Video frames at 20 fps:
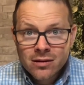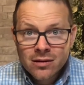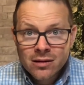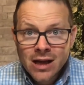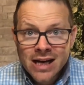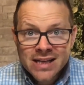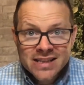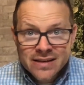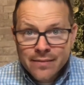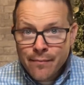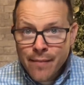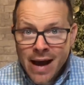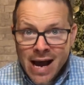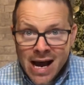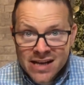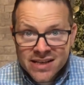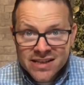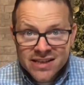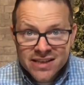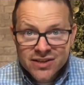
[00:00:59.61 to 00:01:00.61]
lots of
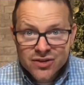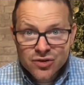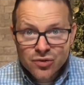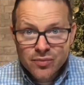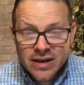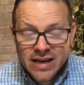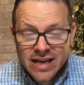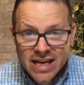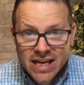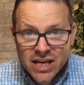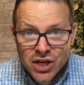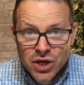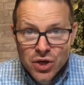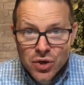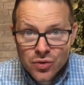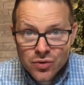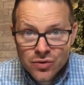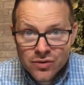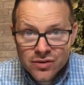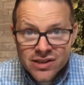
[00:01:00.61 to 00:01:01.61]
masks are being
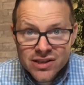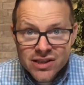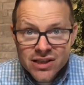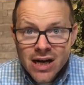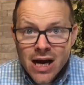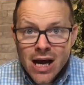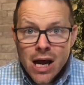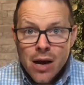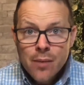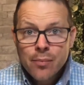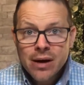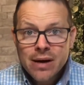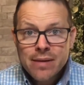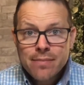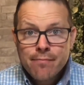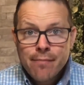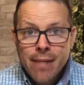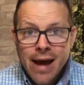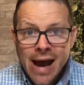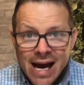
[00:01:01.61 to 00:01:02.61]
used, but
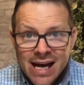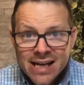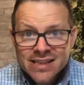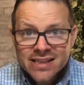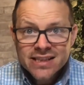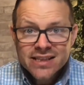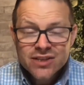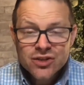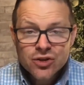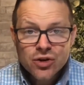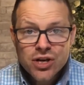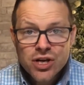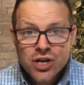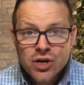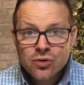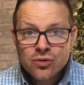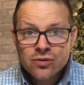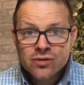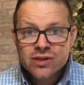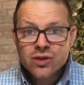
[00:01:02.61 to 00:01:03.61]
masks are
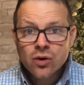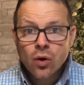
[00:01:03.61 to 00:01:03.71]
used